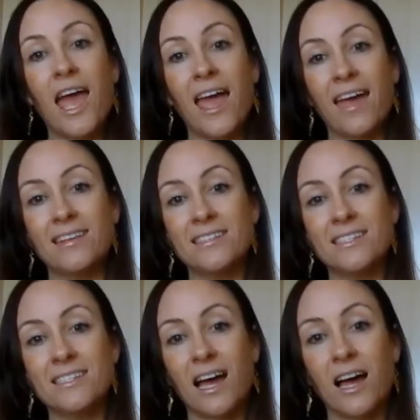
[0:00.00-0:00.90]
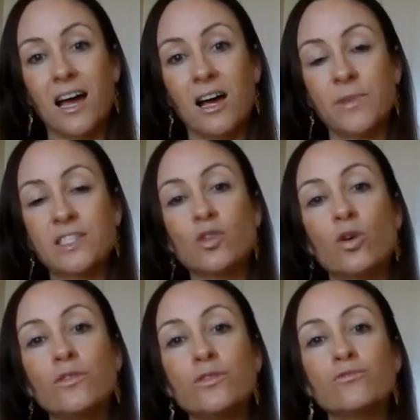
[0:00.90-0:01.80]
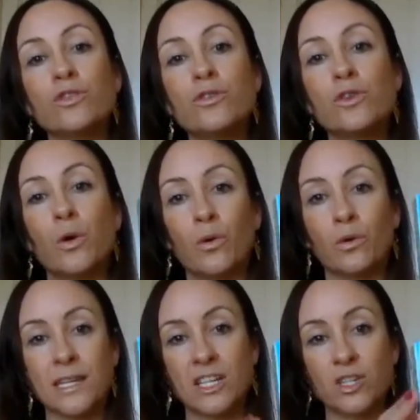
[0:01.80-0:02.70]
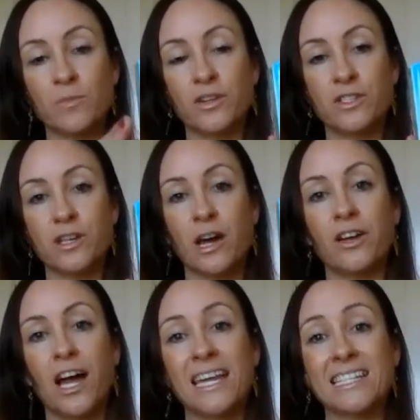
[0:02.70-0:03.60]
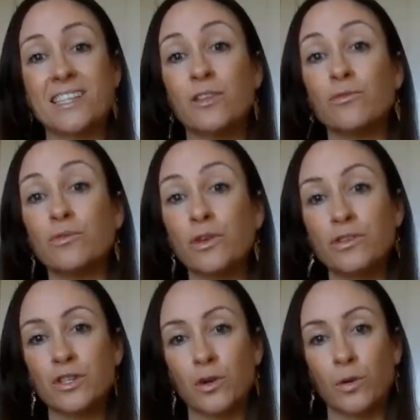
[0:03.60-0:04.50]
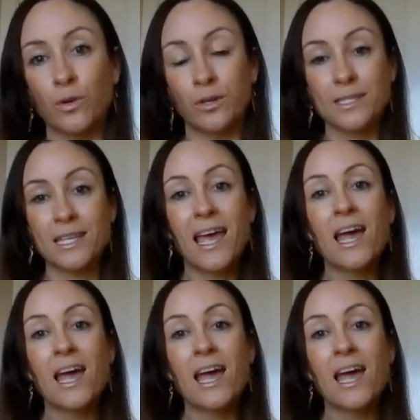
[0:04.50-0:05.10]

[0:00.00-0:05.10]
and it's called The Root Cause, Hashimoto's Thyroiditis, The Root Cause.